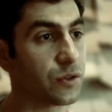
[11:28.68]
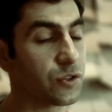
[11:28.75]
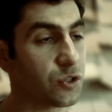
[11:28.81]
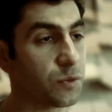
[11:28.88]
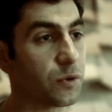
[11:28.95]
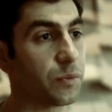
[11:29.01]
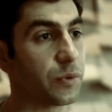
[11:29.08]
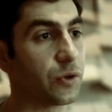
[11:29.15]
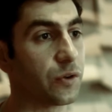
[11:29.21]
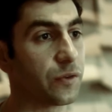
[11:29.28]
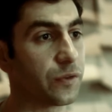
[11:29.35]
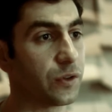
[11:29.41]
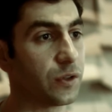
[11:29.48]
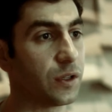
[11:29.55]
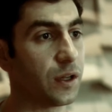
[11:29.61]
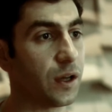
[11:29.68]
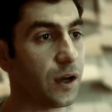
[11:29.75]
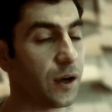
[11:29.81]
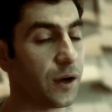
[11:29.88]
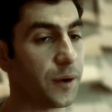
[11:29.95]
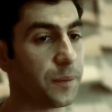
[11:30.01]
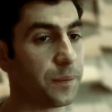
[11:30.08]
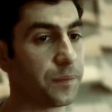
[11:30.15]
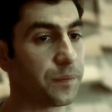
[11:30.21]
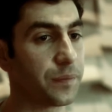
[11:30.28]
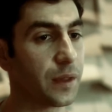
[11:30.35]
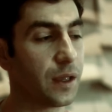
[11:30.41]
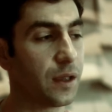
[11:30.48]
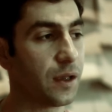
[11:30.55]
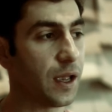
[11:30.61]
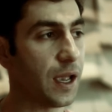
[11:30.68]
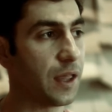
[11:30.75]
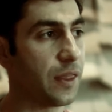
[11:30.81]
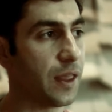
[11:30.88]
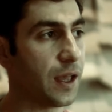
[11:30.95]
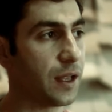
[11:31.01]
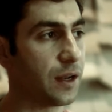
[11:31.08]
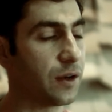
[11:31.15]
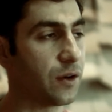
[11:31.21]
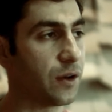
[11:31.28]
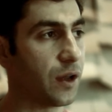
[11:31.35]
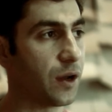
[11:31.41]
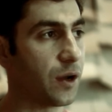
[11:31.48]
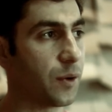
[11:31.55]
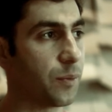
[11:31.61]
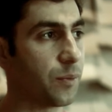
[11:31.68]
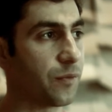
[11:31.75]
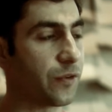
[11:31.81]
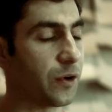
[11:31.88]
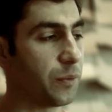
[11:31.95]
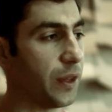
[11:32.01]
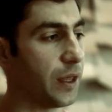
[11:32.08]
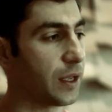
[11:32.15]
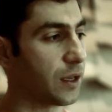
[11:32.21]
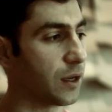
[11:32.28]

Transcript: super beautiful. And then from like